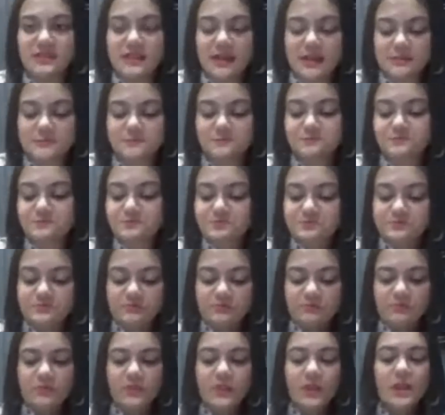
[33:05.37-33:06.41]
be there.
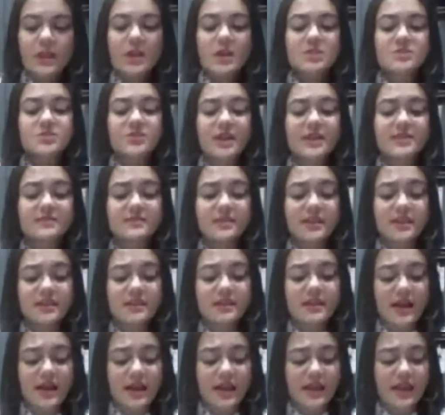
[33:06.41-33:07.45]
So I
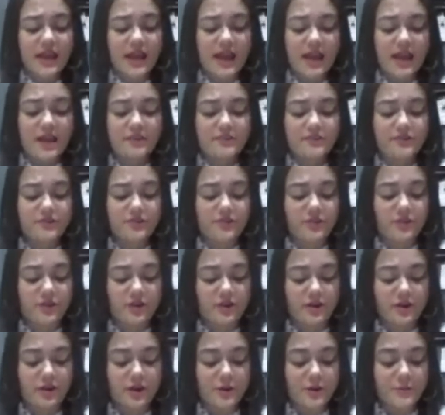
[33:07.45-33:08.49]
think I
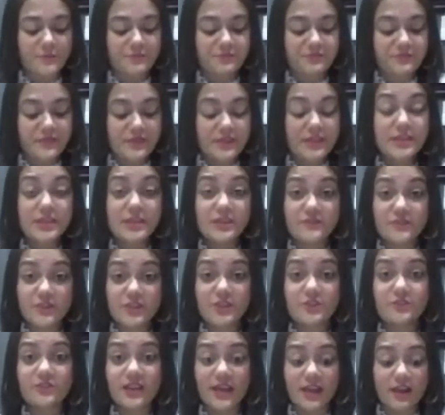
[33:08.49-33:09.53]
have
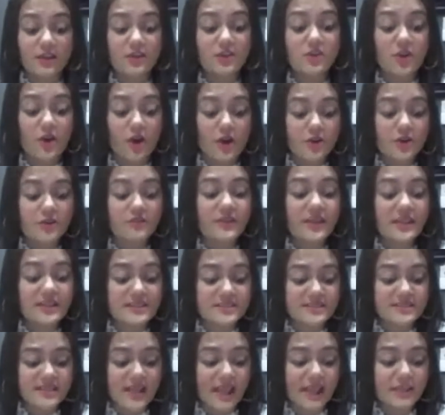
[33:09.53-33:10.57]
given you like a lot of
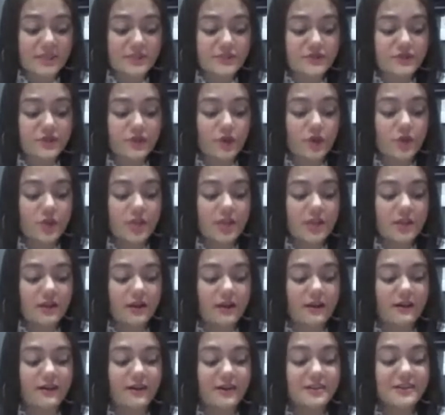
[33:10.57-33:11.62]

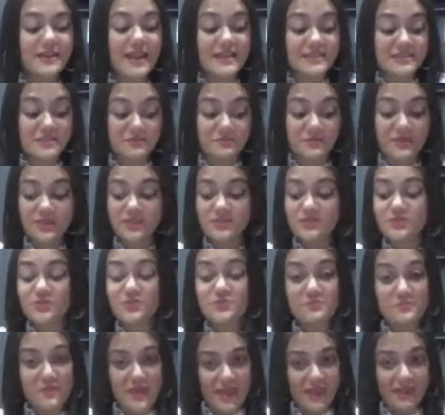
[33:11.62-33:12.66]
insightful recipes
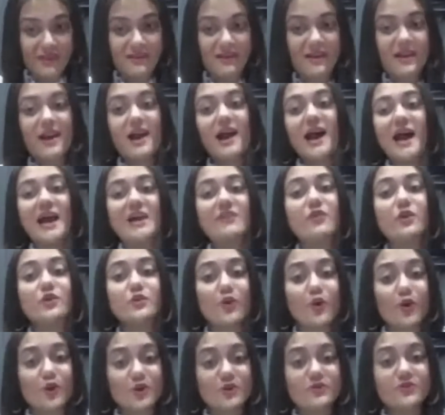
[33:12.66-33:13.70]
to make. I
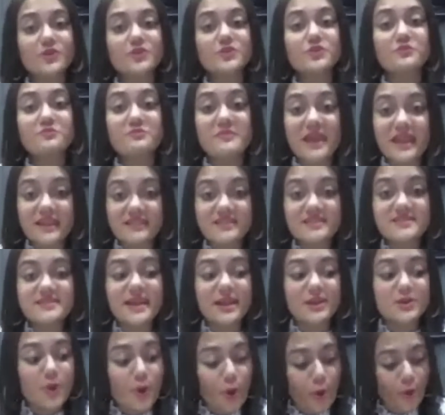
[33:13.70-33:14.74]
want all of you to make this
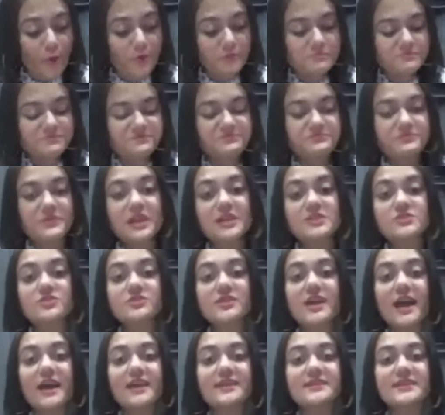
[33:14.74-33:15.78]
at home so
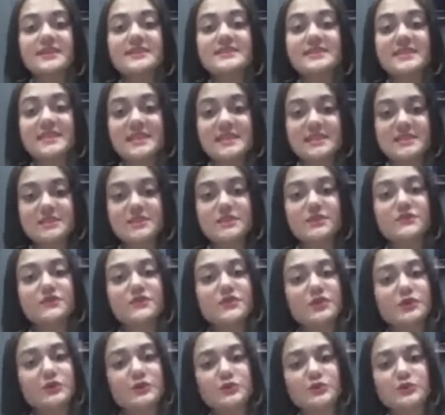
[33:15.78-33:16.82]
that it's easier
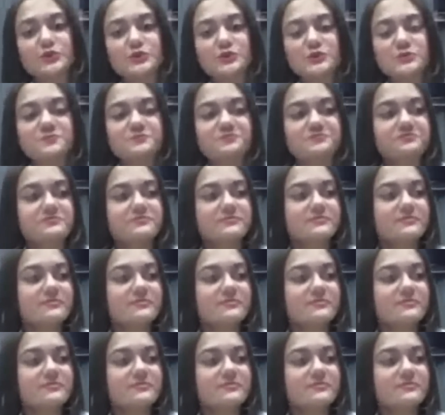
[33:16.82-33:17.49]
for you to,